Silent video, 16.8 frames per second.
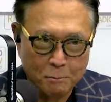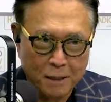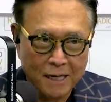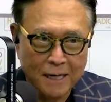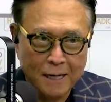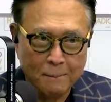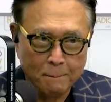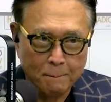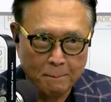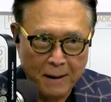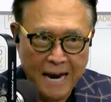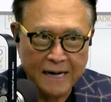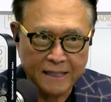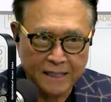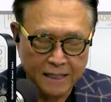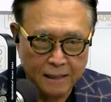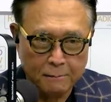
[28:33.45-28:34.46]
but I'm
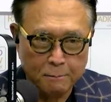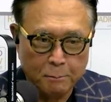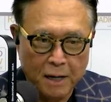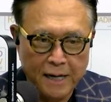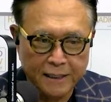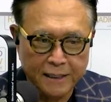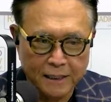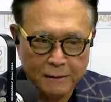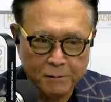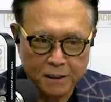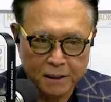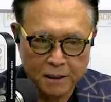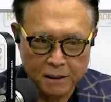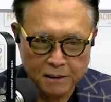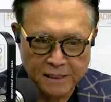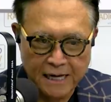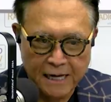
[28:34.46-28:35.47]
back in buying it
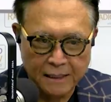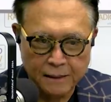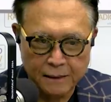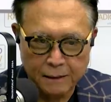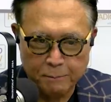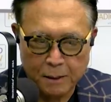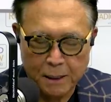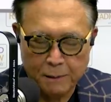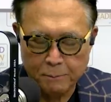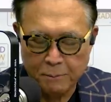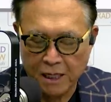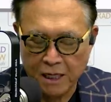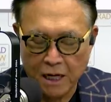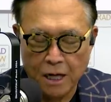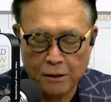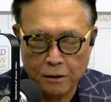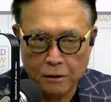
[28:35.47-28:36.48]
because Anthony
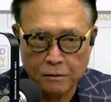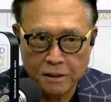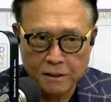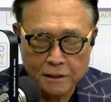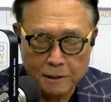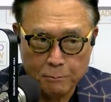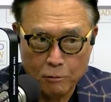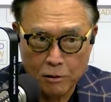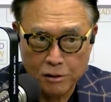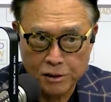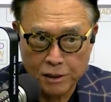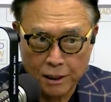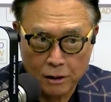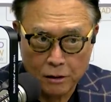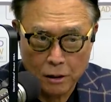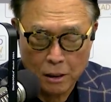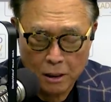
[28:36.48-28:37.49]
Pompliano is the person
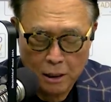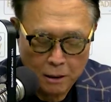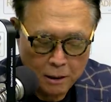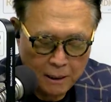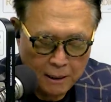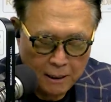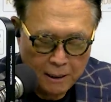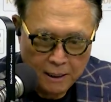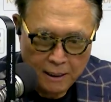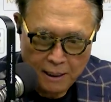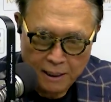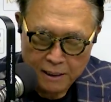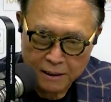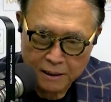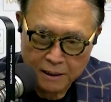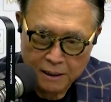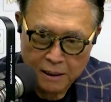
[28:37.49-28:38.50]
I call.
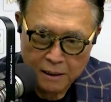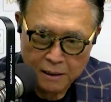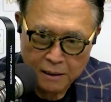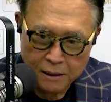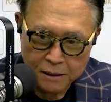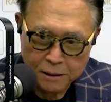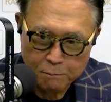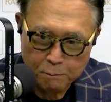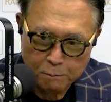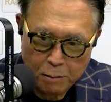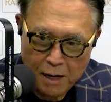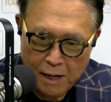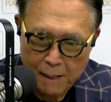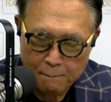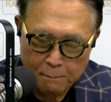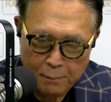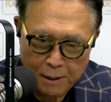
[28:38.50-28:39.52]
And again, his
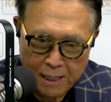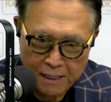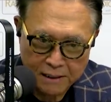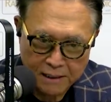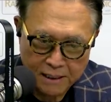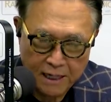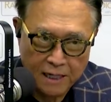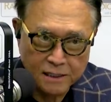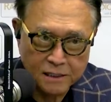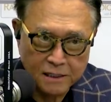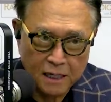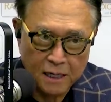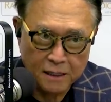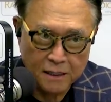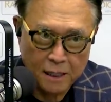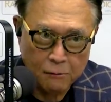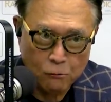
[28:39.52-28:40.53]
Pomp podcast
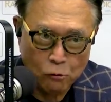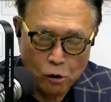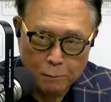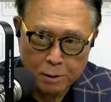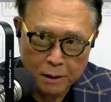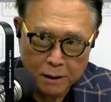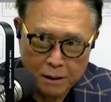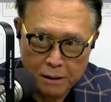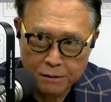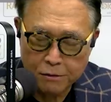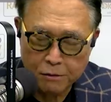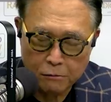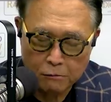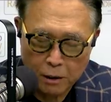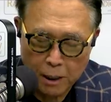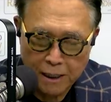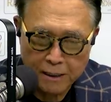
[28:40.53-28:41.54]
and that Open Letter to
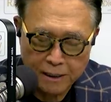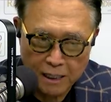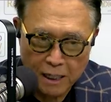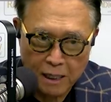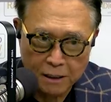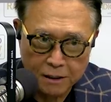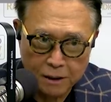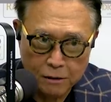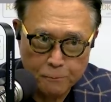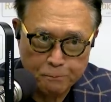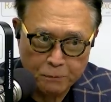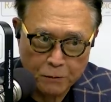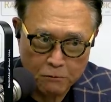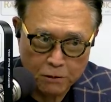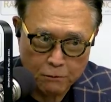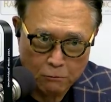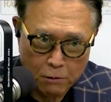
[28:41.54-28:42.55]
Ray Dalio
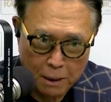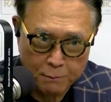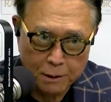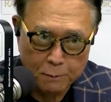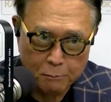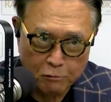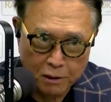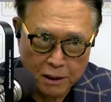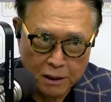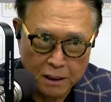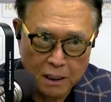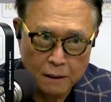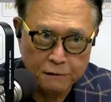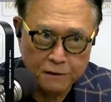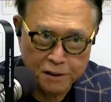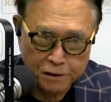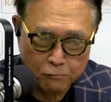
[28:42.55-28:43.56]
with Robert
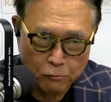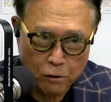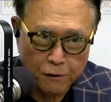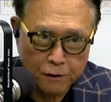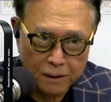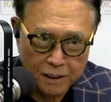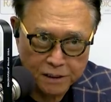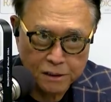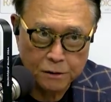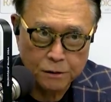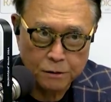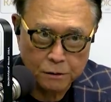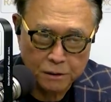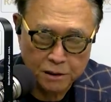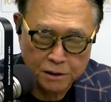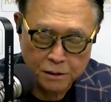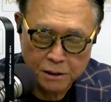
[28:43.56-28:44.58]
Breedlove is worth listening to,
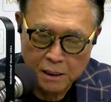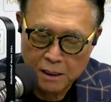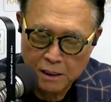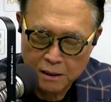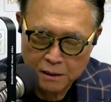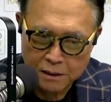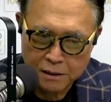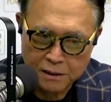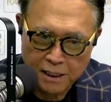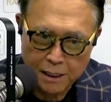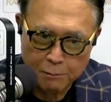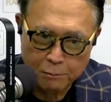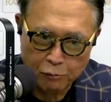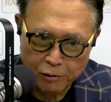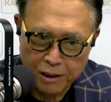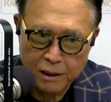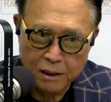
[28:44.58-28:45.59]
because this guy
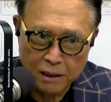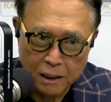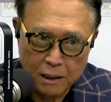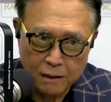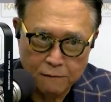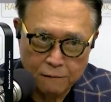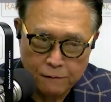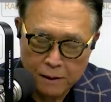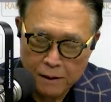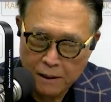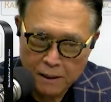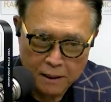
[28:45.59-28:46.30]
Breedlove